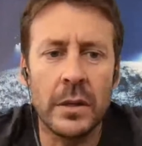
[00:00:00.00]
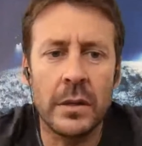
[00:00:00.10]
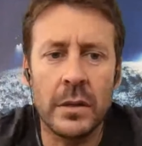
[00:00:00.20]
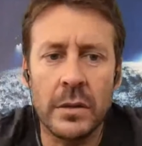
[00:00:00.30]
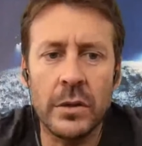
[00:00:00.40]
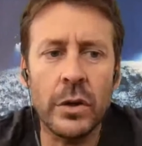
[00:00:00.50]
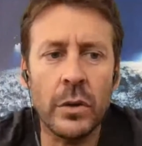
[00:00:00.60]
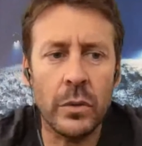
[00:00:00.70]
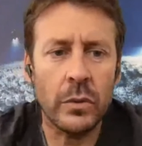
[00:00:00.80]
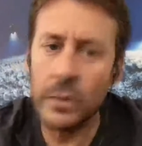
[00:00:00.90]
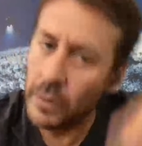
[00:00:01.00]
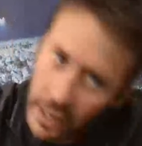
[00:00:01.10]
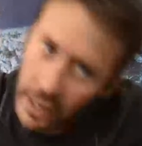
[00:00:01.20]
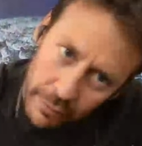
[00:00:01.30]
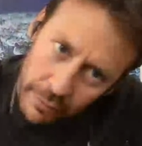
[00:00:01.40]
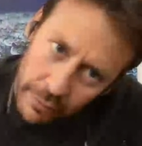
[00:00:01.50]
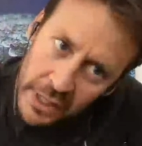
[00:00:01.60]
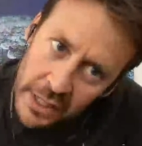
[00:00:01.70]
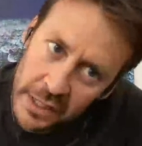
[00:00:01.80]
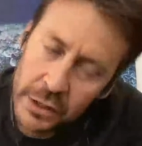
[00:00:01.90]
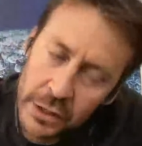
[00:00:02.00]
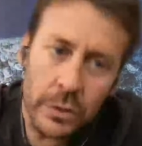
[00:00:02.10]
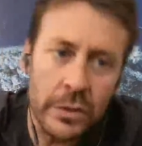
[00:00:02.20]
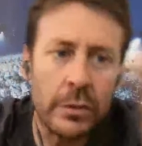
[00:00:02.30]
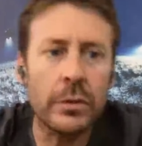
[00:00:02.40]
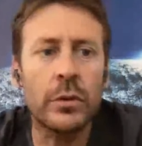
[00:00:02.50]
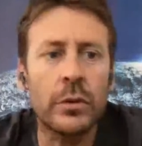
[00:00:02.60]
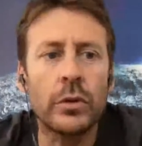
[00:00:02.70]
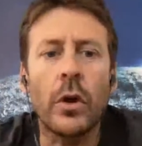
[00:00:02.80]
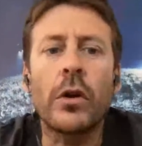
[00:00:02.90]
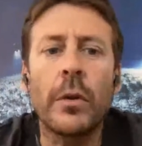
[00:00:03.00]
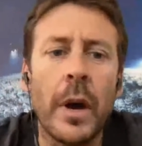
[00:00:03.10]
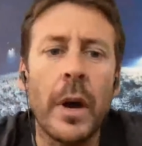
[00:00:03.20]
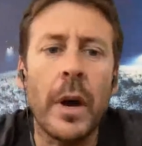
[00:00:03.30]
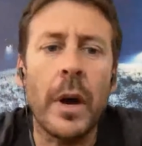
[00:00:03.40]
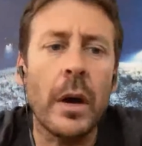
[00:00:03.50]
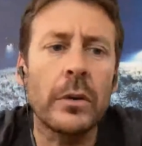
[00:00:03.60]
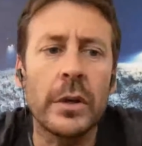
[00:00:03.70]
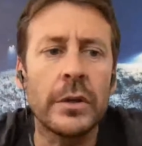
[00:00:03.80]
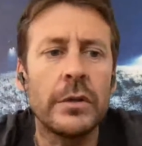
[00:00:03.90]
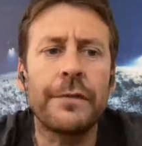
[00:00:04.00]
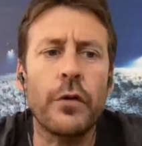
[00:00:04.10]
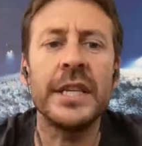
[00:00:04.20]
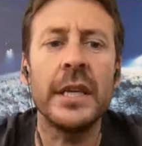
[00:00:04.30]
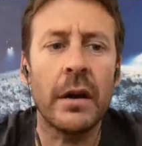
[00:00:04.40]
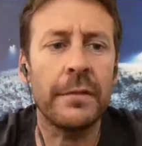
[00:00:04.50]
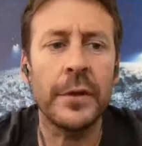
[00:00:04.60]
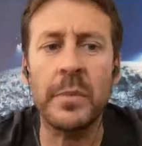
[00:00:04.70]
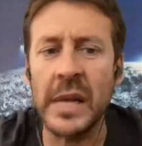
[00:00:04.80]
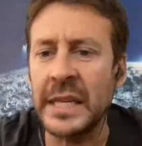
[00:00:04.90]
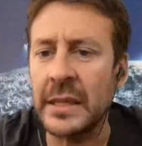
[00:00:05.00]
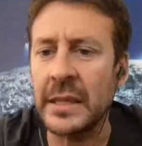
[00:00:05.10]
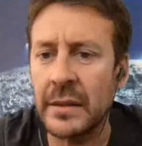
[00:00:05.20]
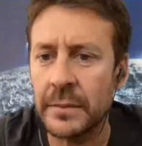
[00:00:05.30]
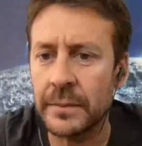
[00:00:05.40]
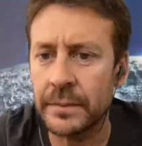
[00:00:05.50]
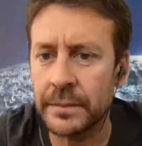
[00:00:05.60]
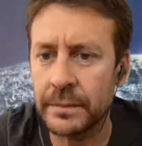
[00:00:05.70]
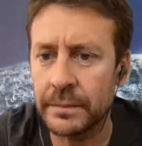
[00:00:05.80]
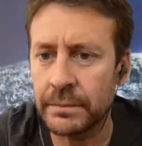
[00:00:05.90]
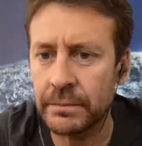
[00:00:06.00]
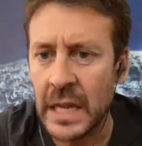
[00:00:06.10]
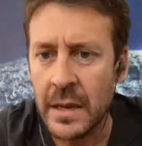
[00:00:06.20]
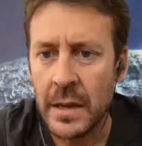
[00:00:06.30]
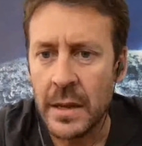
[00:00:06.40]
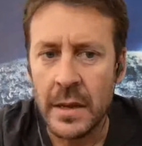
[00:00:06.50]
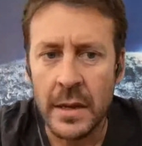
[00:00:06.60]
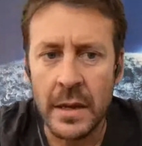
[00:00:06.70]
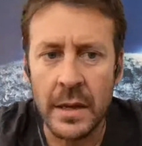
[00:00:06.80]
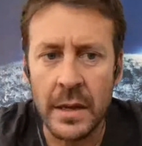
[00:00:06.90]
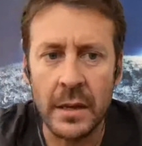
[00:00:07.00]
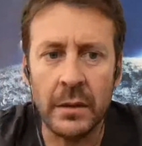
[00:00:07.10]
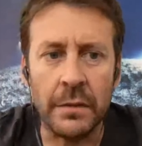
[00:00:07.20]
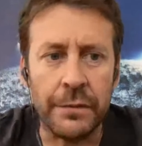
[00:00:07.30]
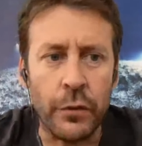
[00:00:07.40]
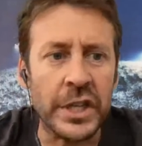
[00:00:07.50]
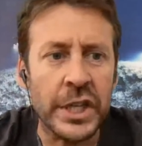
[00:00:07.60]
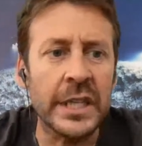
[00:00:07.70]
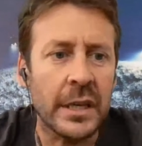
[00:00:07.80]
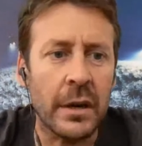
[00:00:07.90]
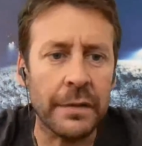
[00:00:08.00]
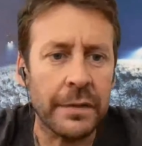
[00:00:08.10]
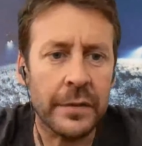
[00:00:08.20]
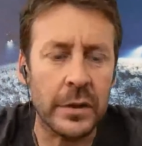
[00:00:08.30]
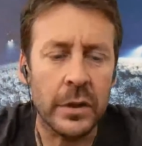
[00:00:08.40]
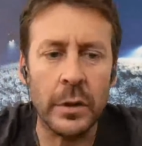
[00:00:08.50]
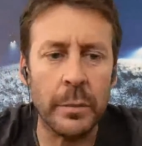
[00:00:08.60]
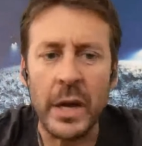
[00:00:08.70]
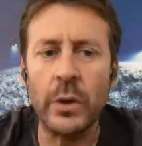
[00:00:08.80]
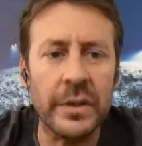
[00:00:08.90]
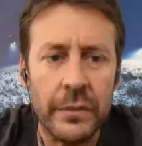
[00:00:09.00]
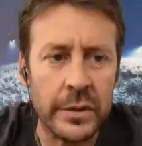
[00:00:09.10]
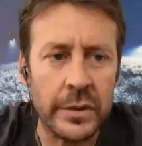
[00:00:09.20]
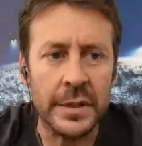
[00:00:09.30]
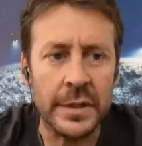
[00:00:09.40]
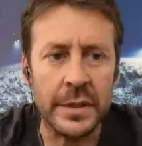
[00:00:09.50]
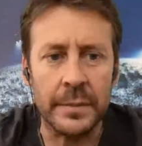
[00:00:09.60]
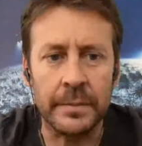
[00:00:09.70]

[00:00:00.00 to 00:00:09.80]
You know, everybody is used to talk about the fragility of the planet, the fragility of the biodiversity.